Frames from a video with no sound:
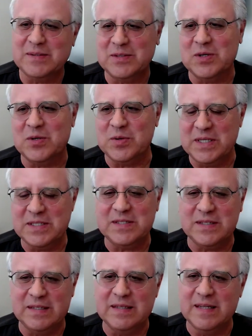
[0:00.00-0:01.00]
degrees
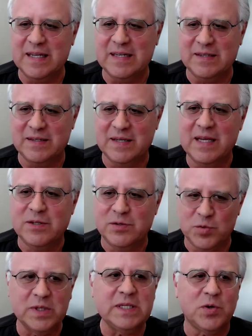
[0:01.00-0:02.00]
and
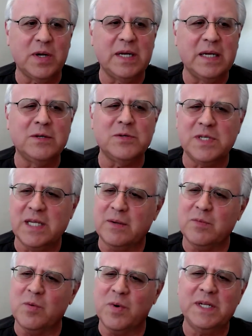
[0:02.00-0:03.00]
to really try to understand,
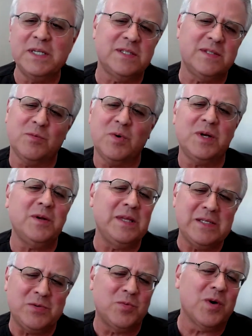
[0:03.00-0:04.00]
well, what are
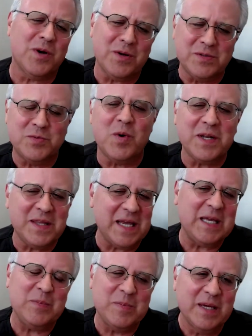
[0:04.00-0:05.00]
these words? Why do they
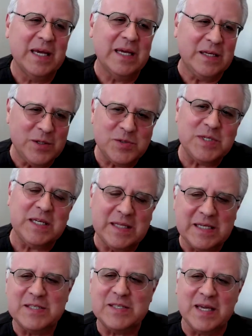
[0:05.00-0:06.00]
keep using
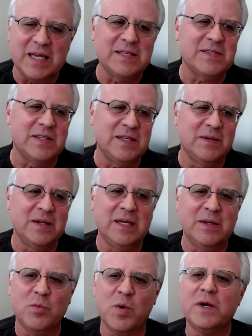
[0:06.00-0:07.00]
these things,
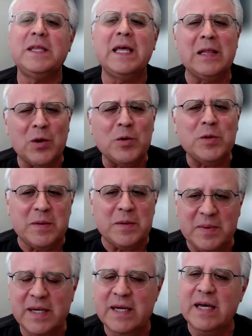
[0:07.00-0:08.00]
and where did they learn them?
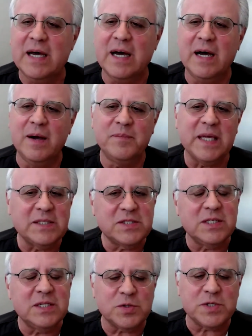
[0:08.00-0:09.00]
It's
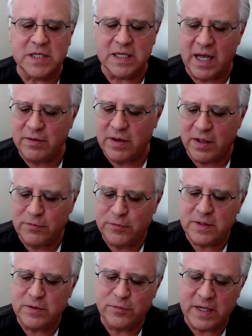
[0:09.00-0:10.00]
interesting. I
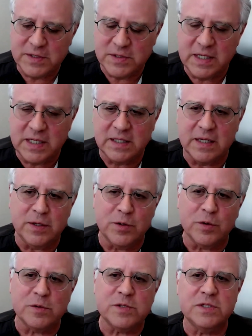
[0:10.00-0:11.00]
find it fascinating that
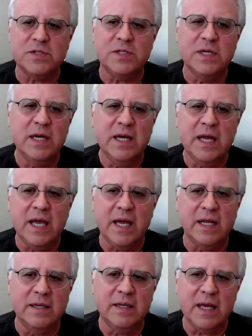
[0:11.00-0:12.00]
nurses
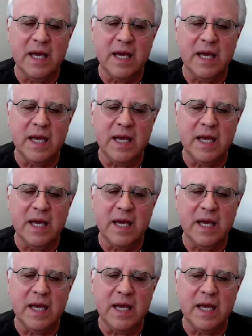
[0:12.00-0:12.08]
and